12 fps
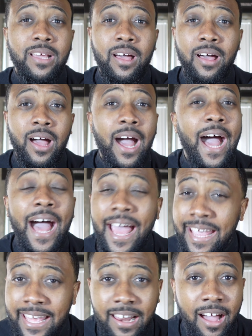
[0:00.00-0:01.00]

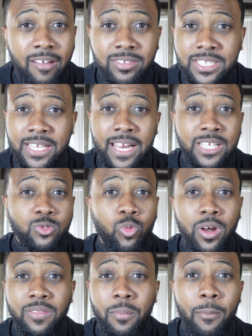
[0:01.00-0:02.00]
Hyatt, obviously, that's
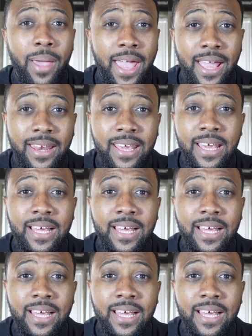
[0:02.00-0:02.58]
one of the main